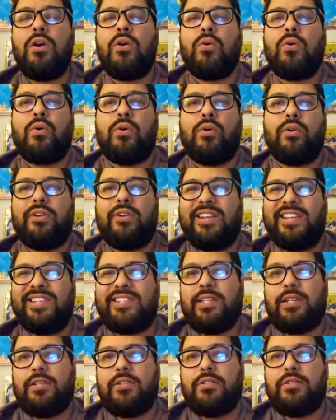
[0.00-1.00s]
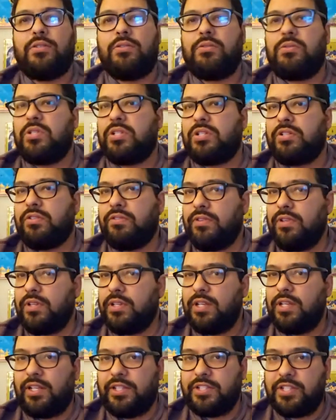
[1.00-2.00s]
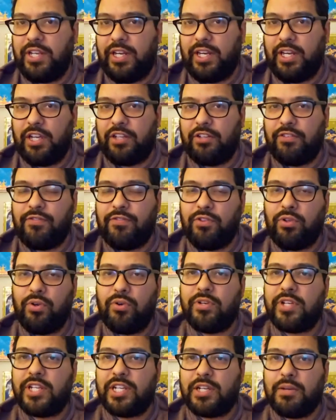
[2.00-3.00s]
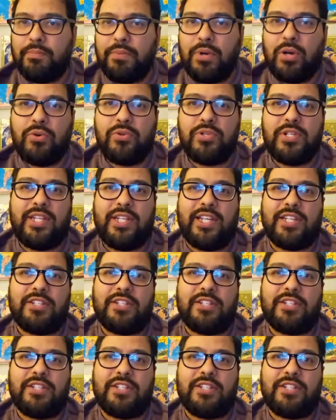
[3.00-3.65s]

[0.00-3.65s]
Or is it just sitting on the floor, decomposing?